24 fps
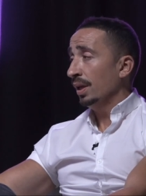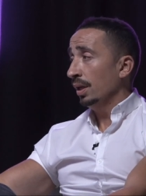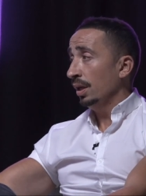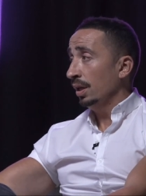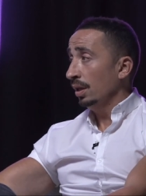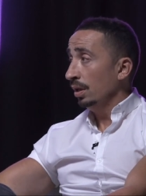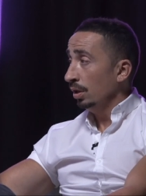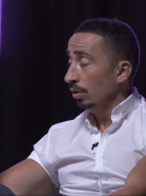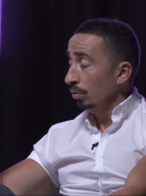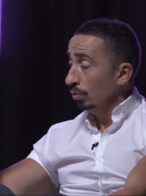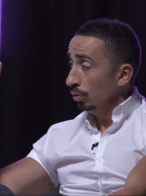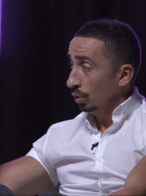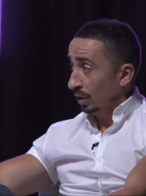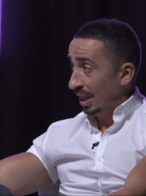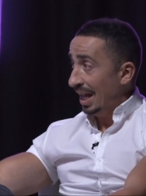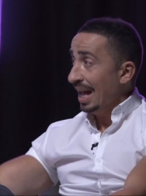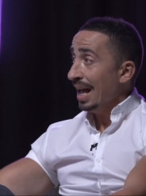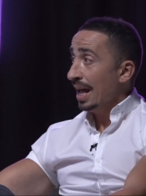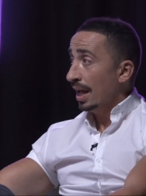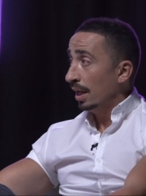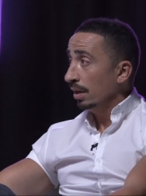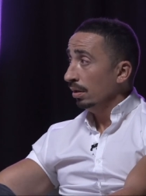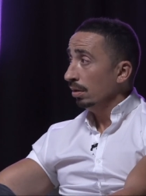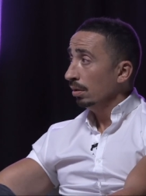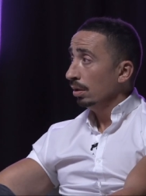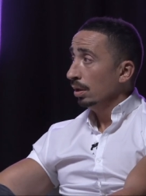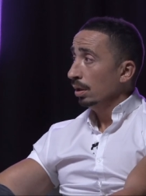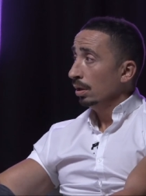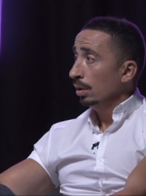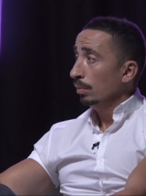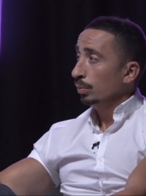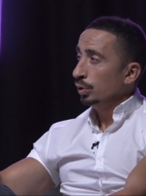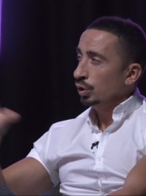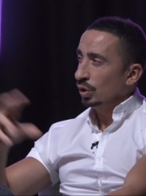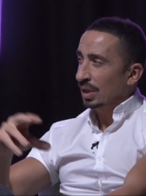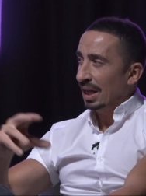You can,
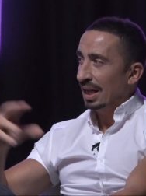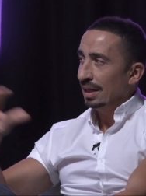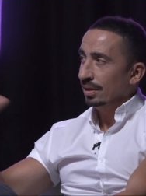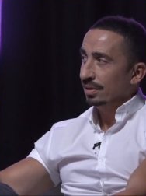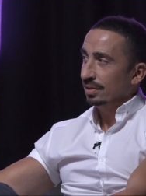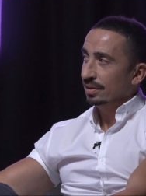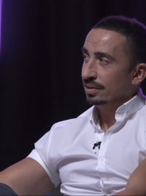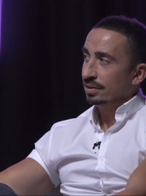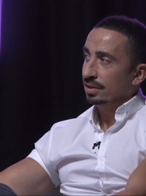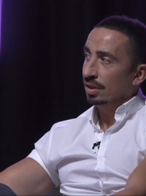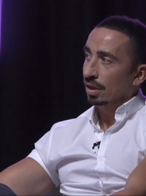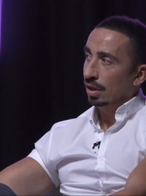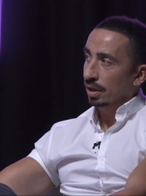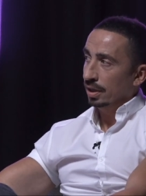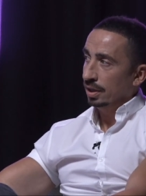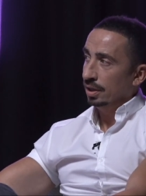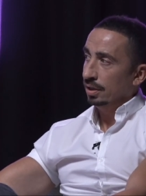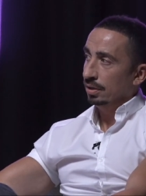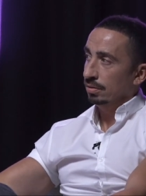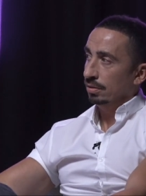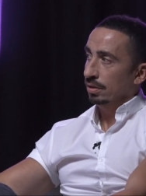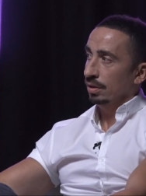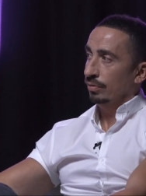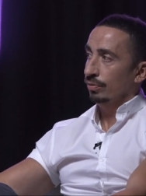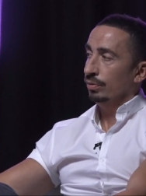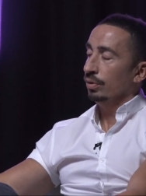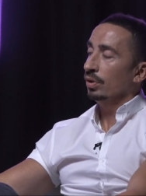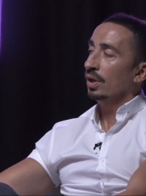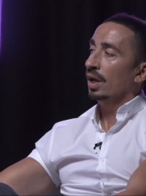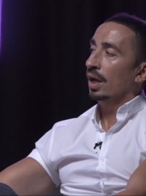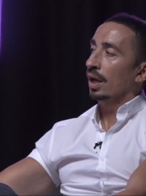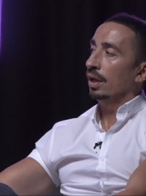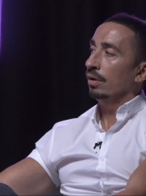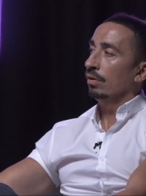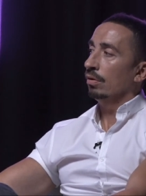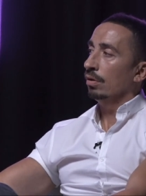but you can't decide if you
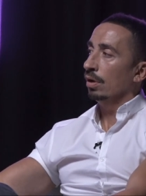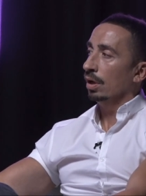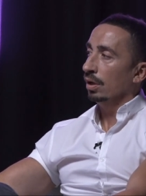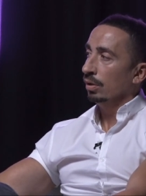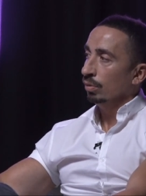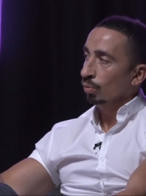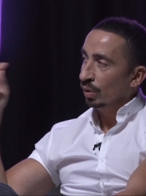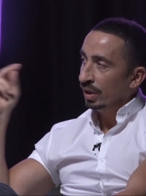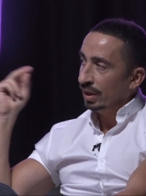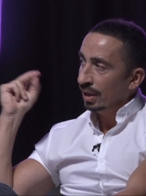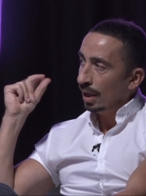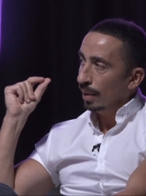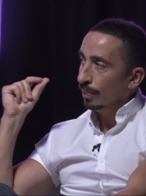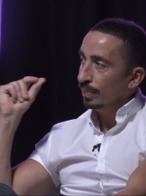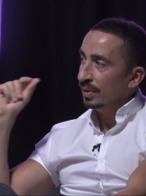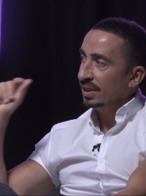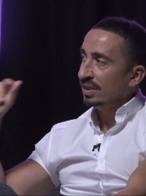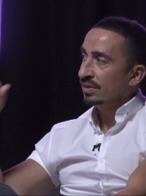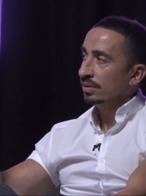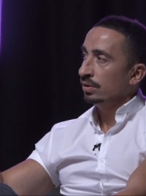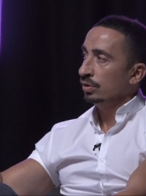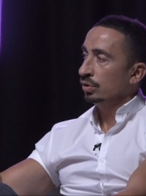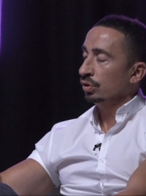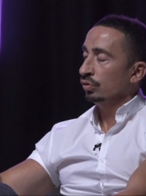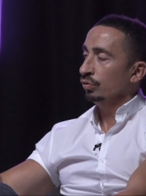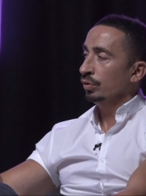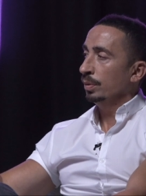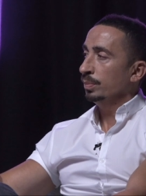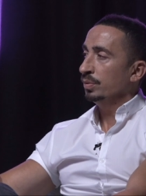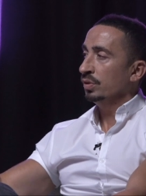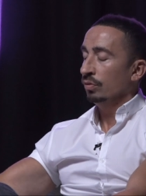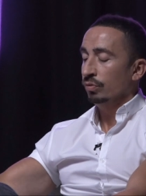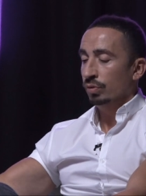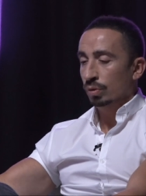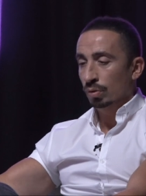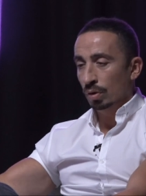can or not. When that business just
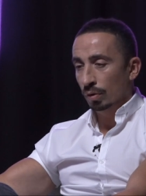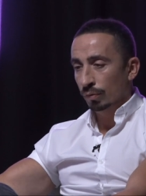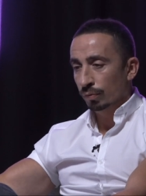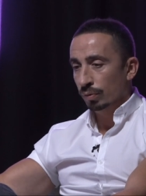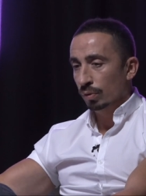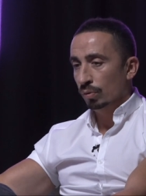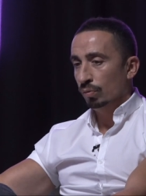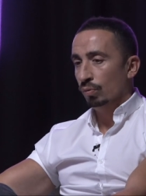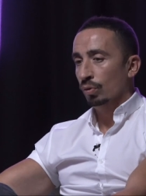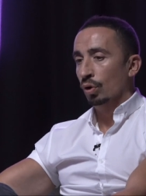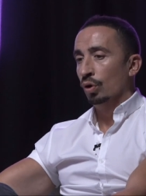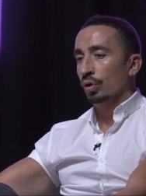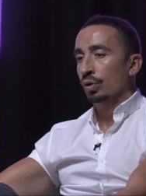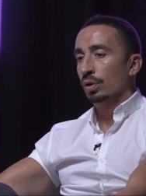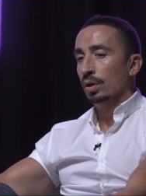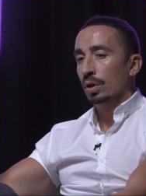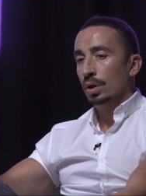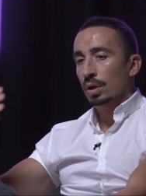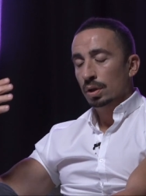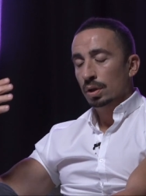slips in, if you go for a run,